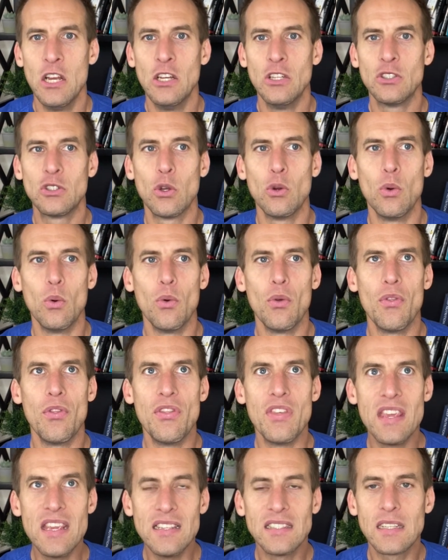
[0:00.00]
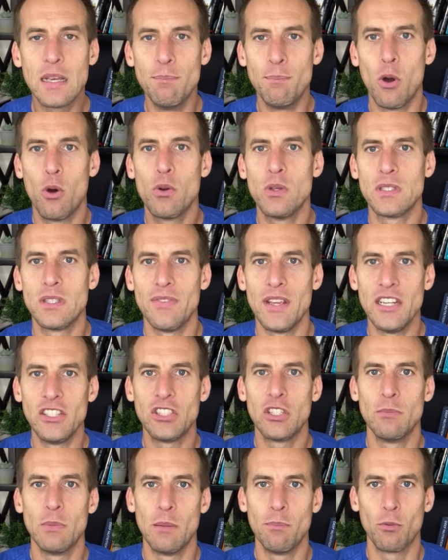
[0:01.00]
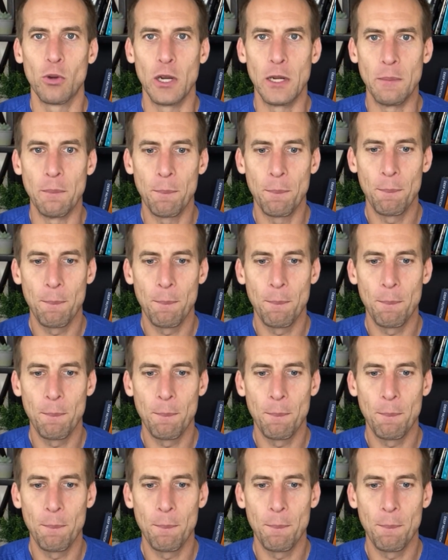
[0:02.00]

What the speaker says: So these components of eggshell membrane,